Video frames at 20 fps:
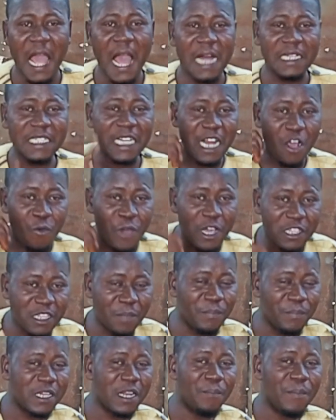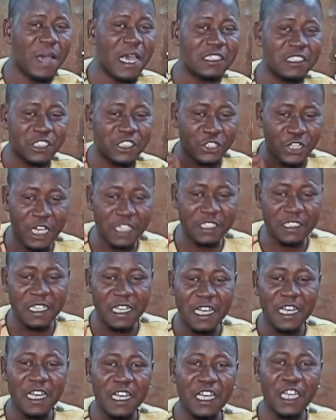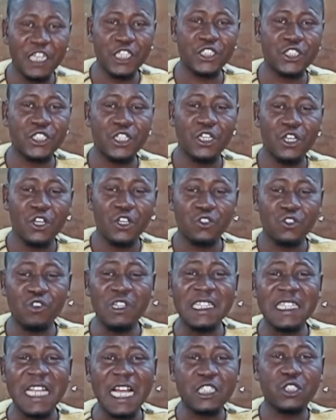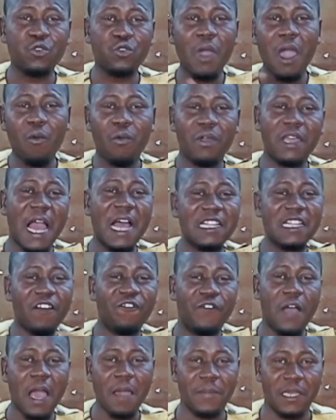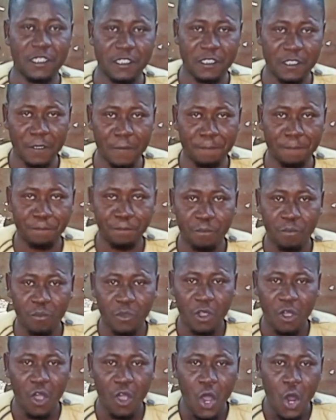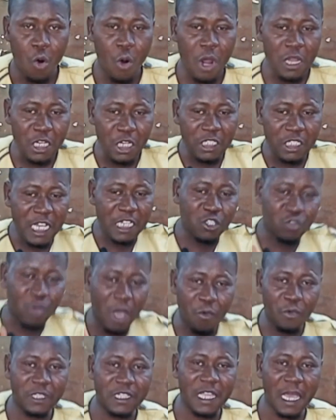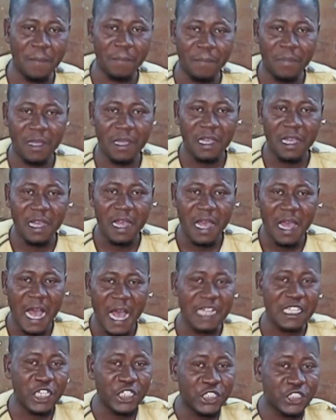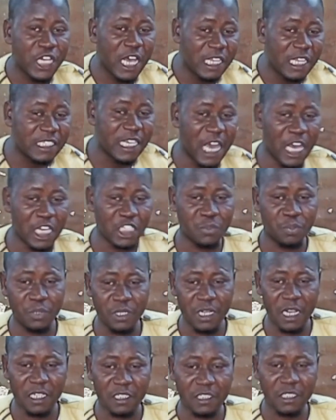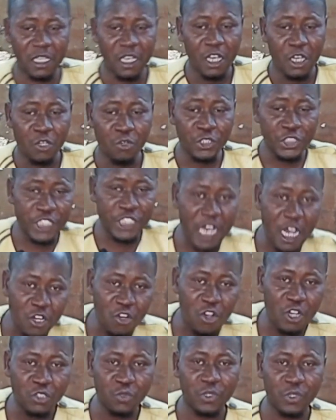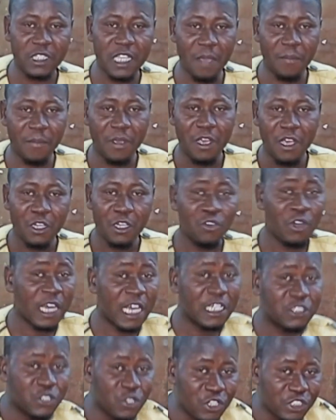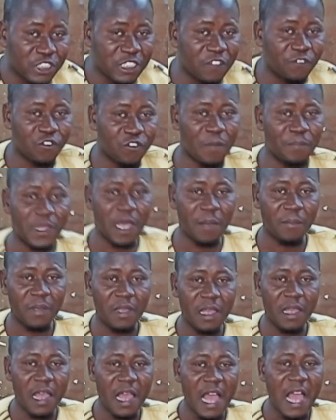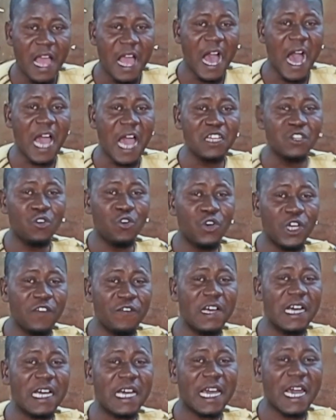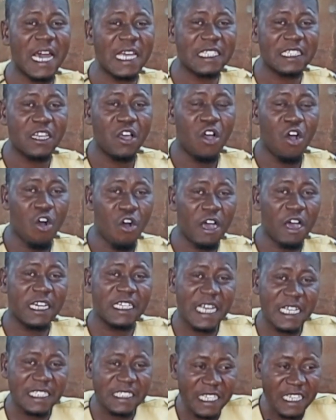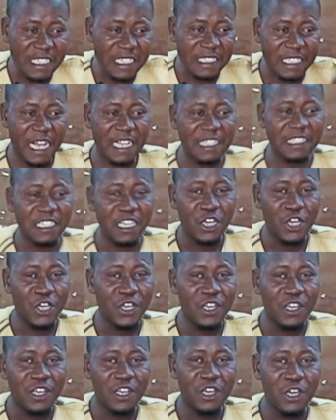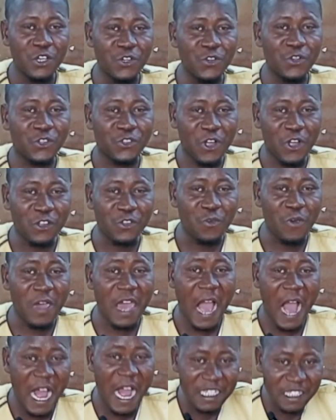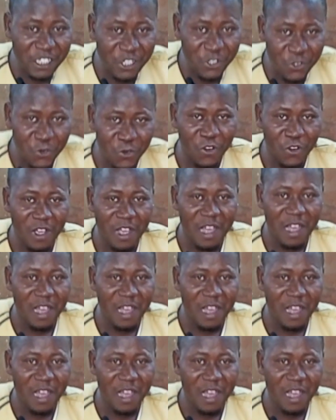Another way to minimize stress is to network with other farmers. When you network with them and they share their experience, you share yours with them, you get solutions from them, and you even get or hear things that you thought were hunting you.